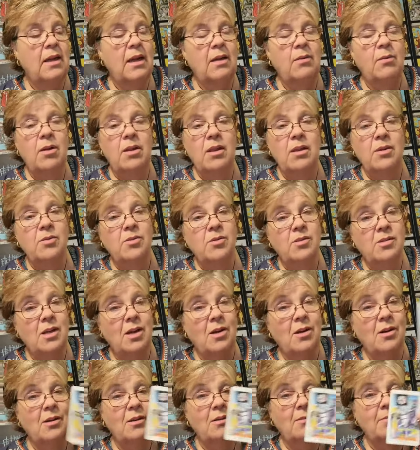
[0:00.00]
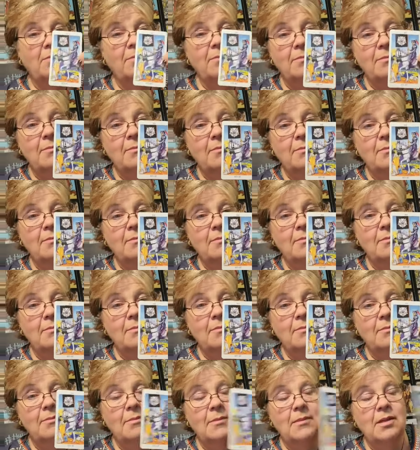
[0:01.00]
With a new start.
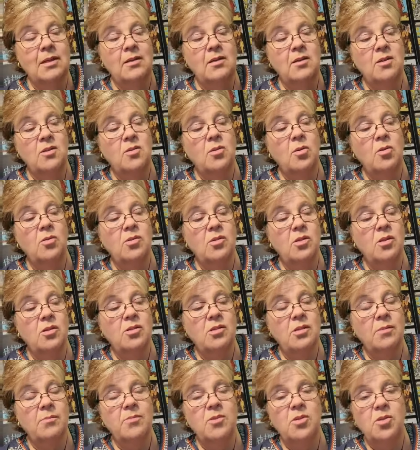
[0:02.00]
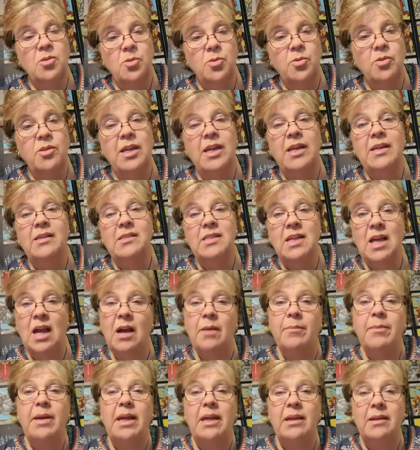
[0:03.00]
So if there's some new things
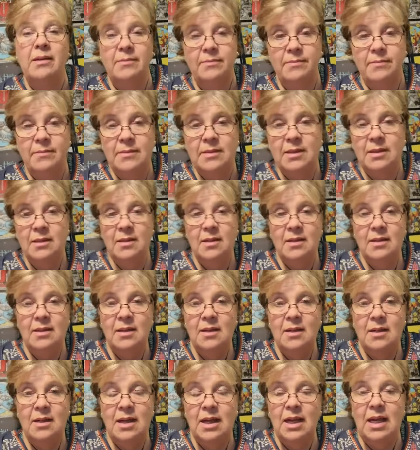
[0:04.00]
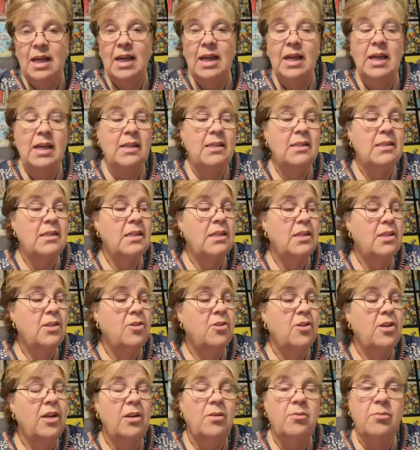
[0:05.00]
coming and
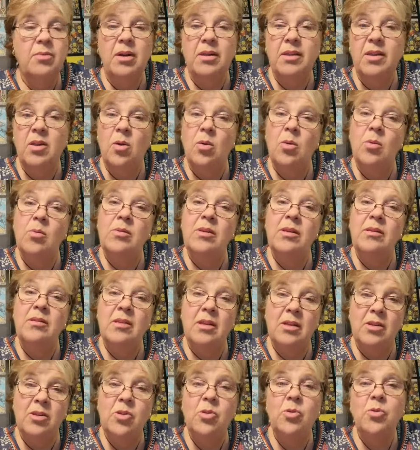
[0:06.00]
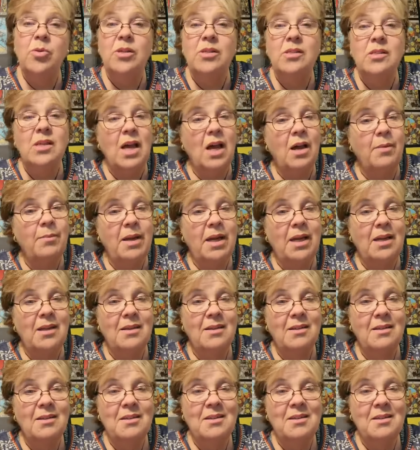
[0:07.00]
you're getting rid of the old and the new is coming.